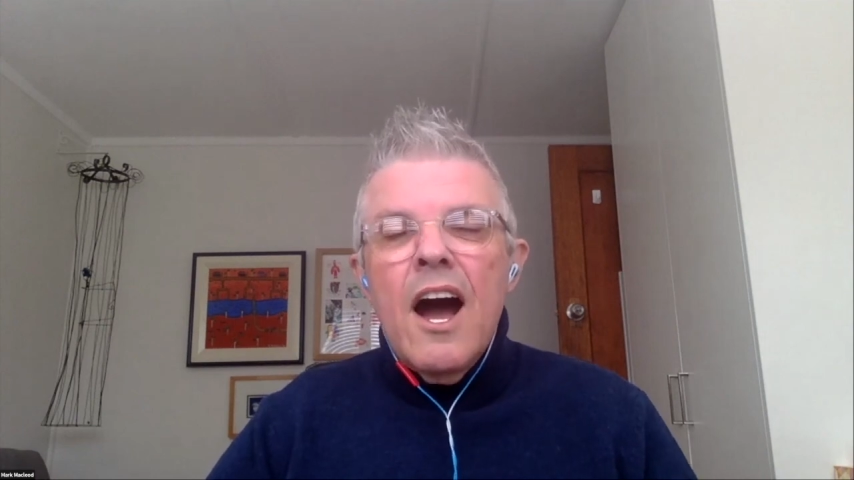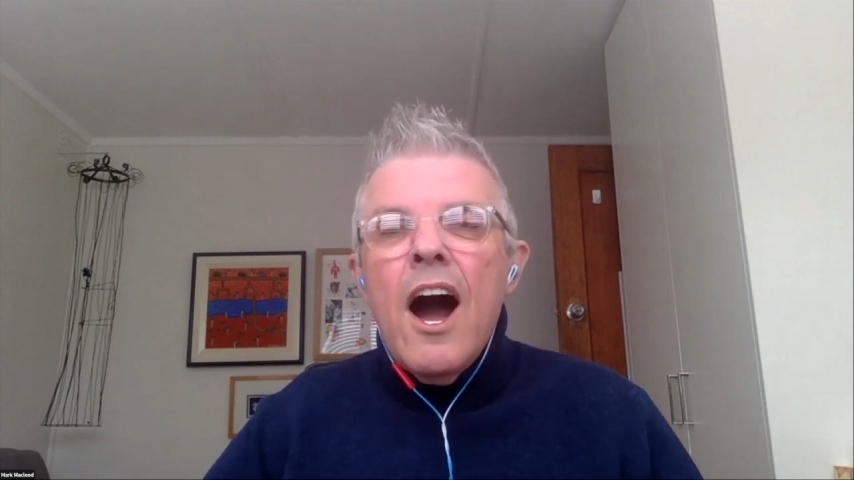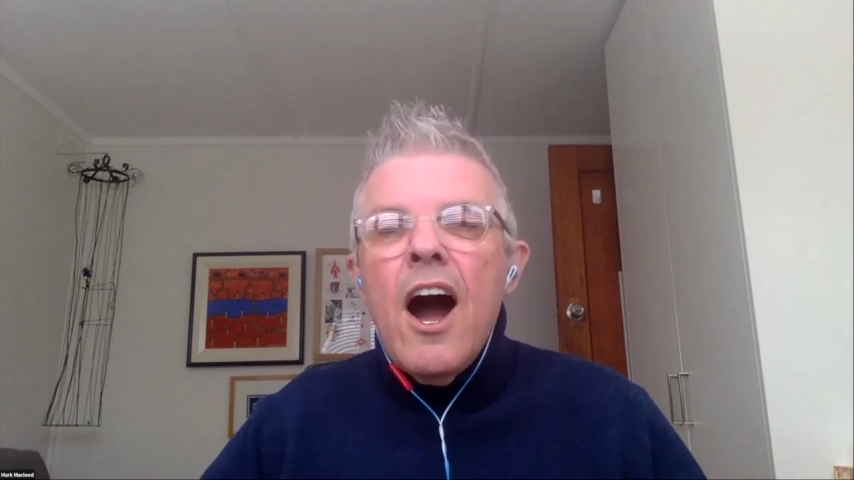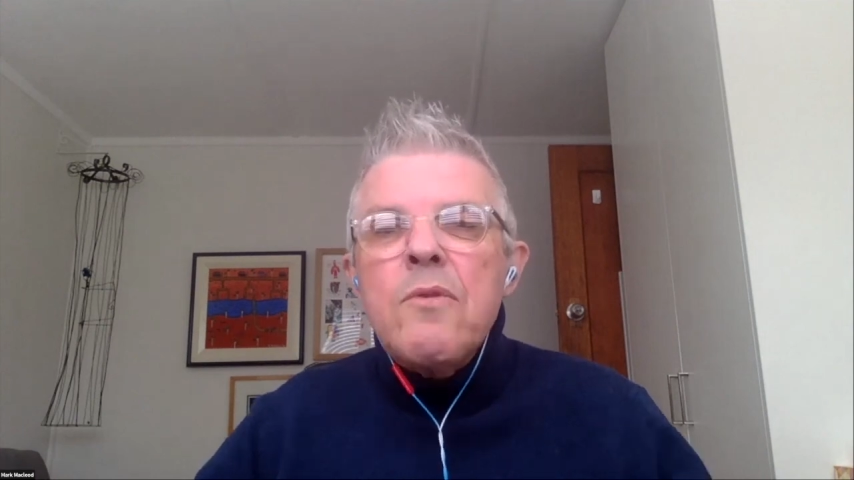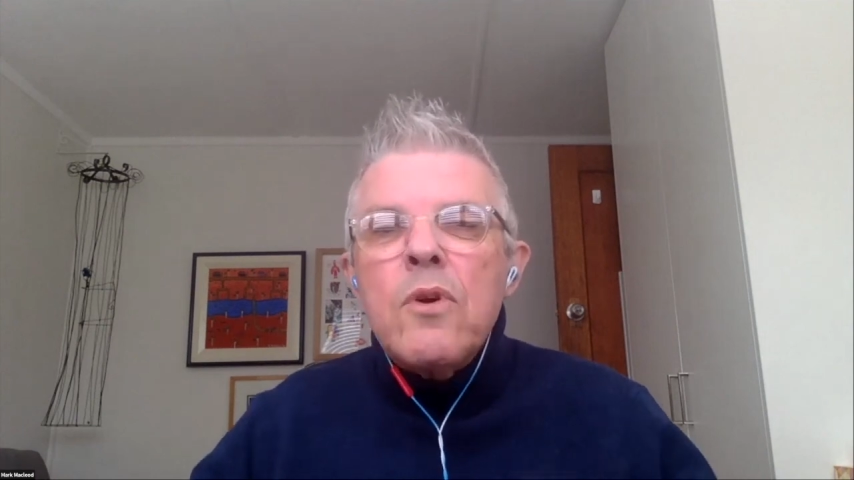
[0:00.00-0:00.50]

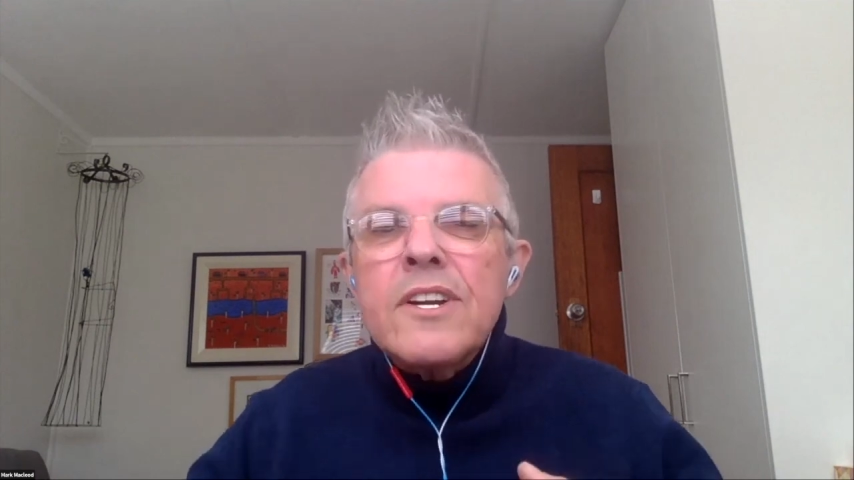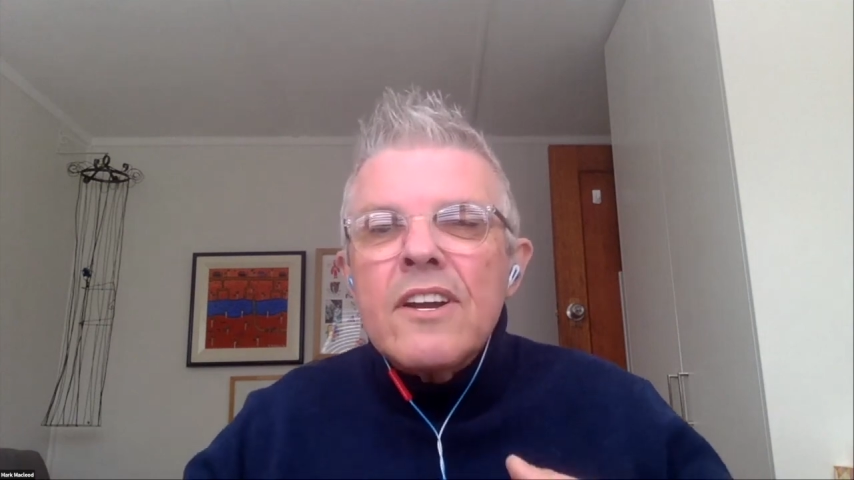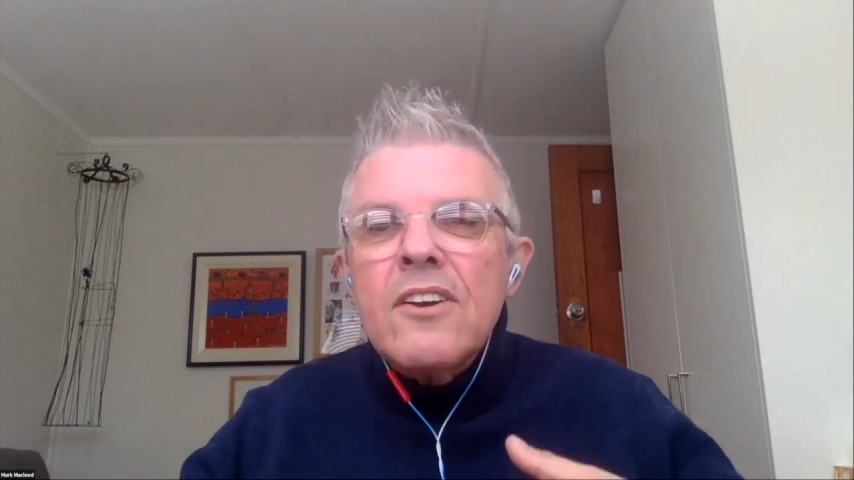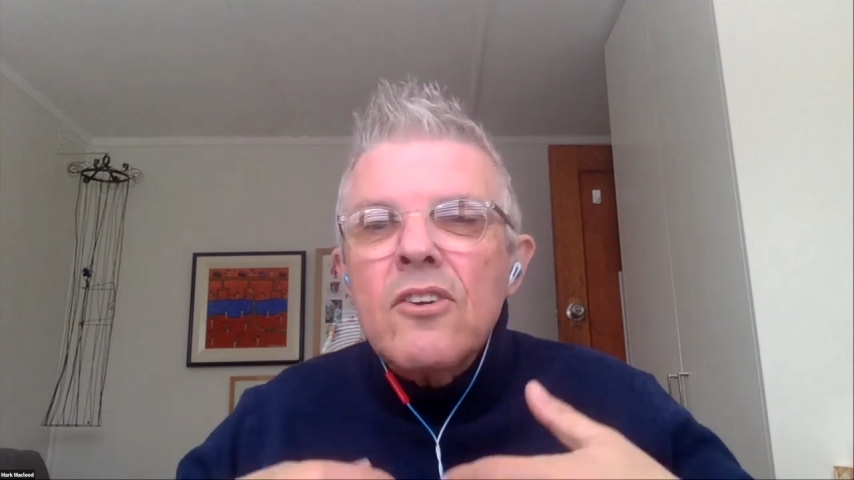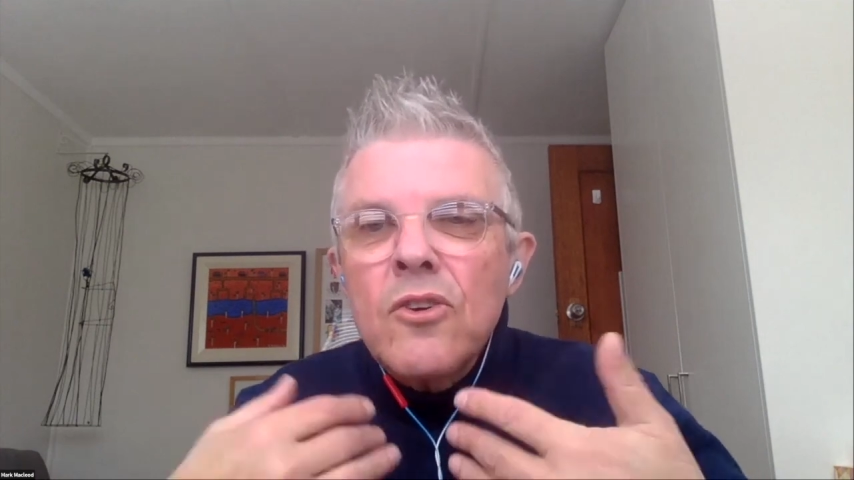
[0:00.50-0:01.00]
I want
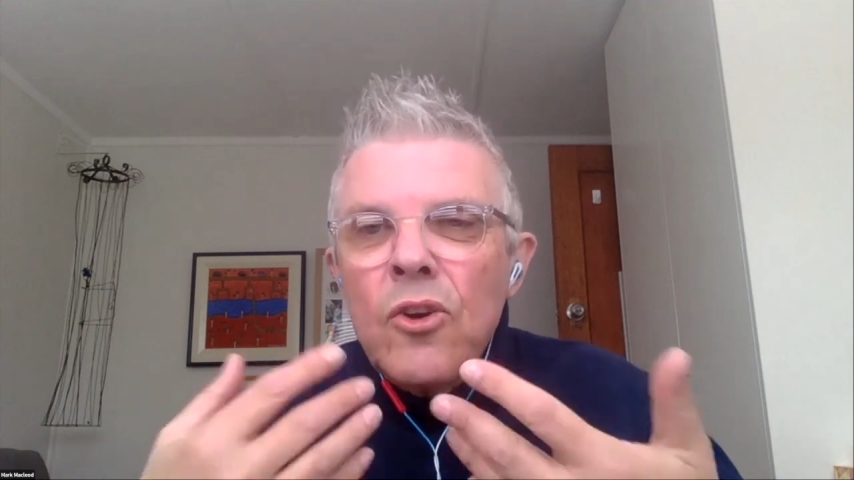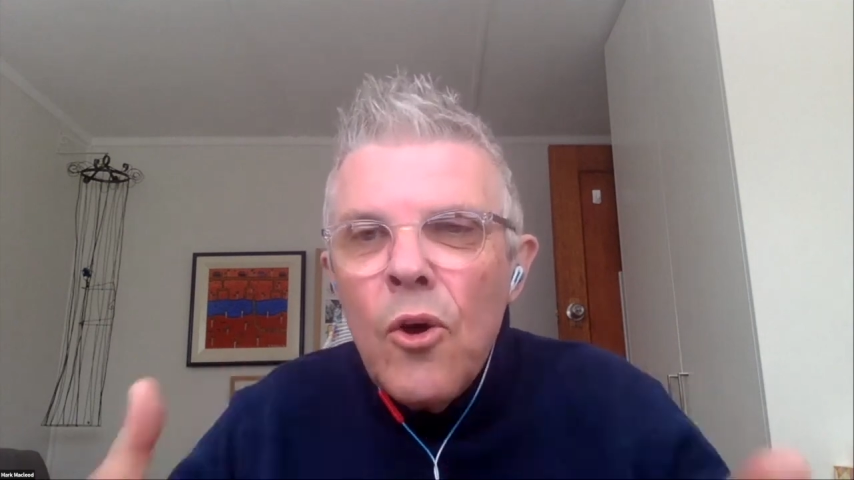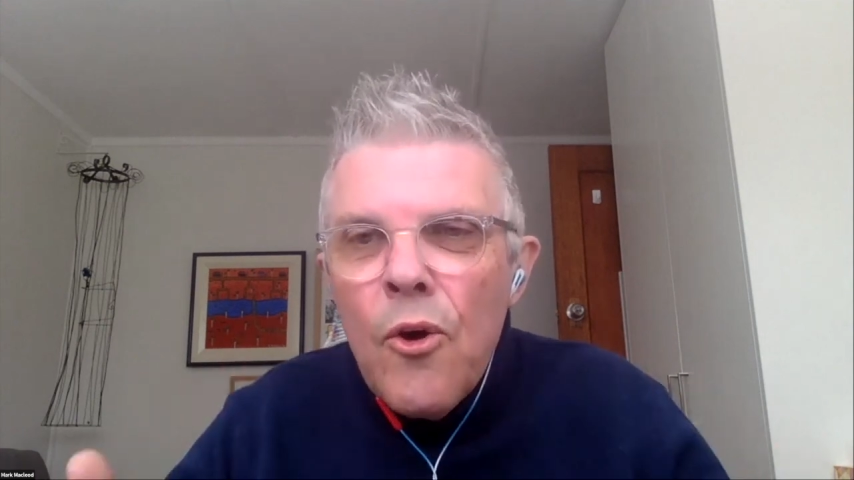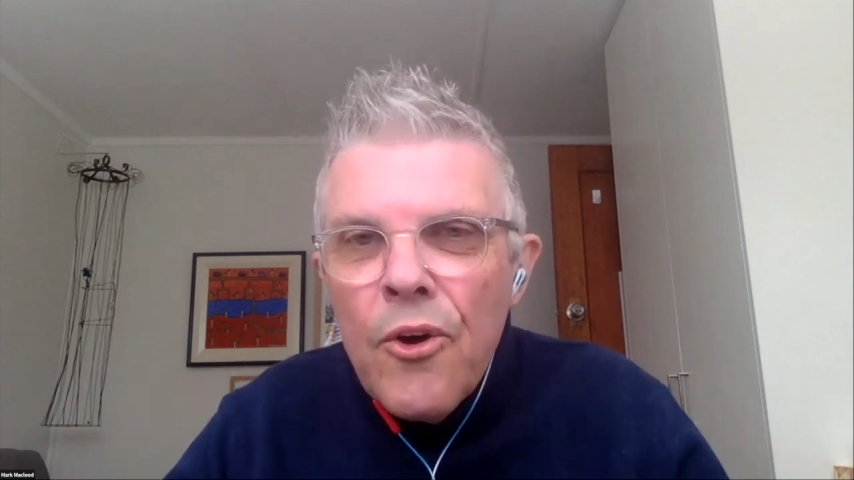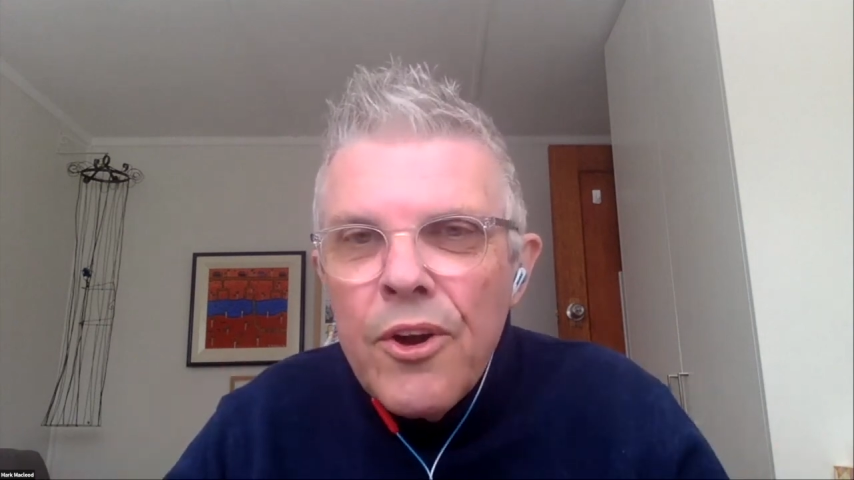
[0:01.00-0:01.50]
to
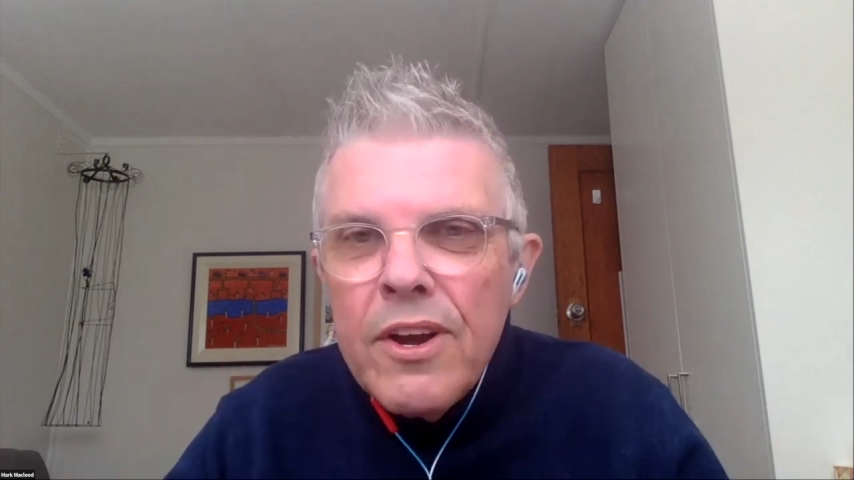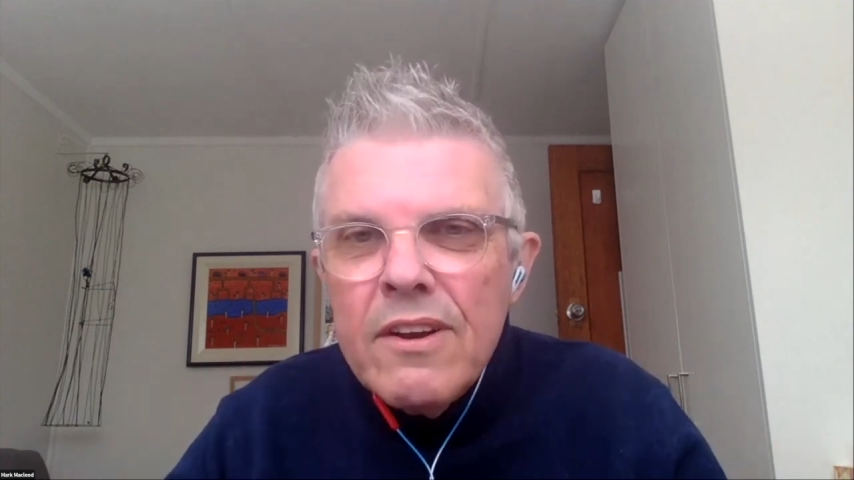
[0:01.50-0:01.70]
learn